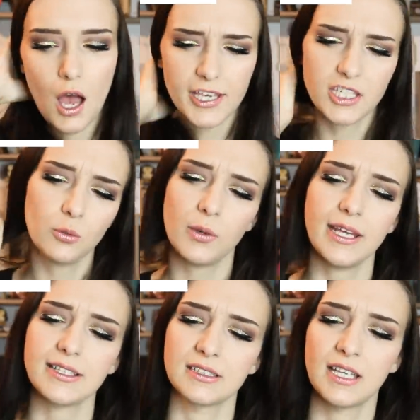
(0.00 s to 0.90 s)
are you
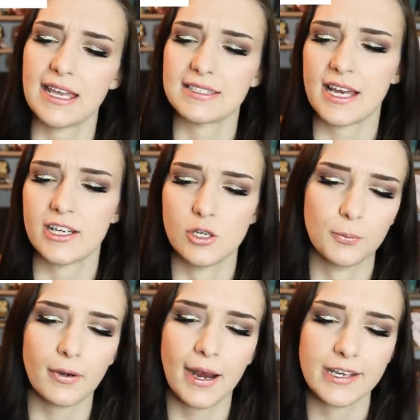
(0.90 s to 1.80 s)
willing to lay aside your
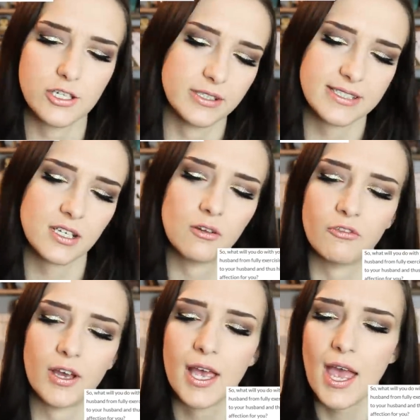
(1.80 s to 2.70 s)
pride, your discomfort,